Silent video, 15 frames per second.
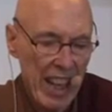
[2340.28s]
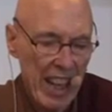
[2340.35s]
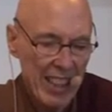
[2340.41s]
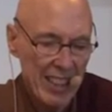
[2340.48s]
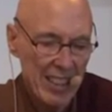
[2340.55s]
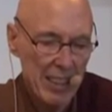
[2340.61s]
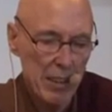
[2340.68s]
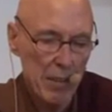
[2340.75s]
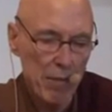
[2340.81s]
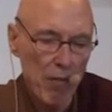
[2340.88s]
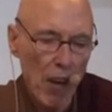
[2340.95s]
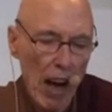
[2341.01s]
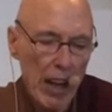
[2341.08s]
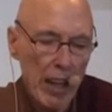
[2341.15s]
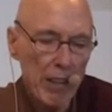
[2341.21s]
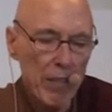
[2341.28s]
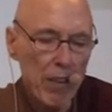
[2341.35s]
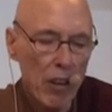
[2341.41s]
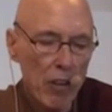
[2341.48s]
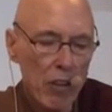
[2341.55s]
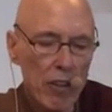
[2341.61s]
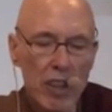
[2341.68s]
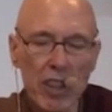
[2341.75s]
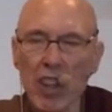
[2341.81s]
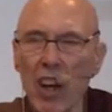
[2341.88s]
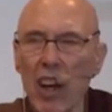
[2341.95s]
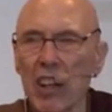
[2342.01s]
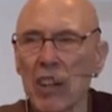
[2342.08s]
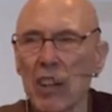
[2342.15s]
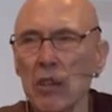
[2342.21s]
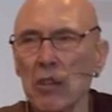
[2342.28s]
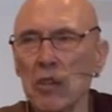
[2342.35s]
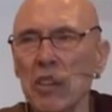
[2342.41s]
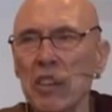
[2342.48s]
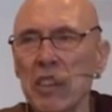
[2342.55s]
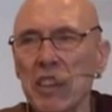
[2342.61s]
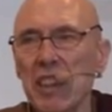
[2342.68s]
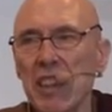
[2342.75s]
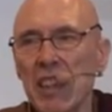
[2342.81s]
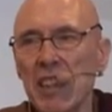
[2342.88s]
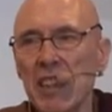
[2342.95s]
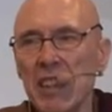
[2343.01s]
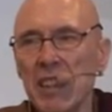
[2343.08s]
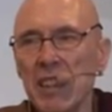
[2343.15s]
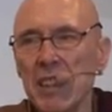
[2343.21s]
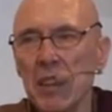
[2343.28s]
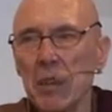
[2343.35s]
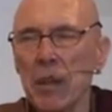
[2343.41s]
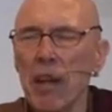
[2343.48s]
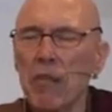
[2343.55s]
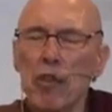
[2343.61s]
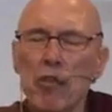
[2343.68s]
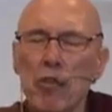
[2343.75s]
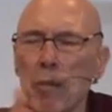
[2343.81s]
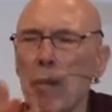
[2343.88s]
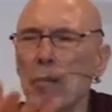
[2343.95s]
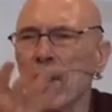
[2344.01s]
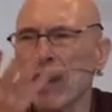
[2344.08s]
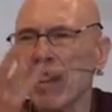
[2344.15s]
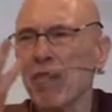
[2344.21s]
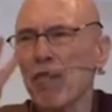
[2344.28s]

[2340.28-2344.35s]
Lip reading: has 500 cartloads. We have to remember that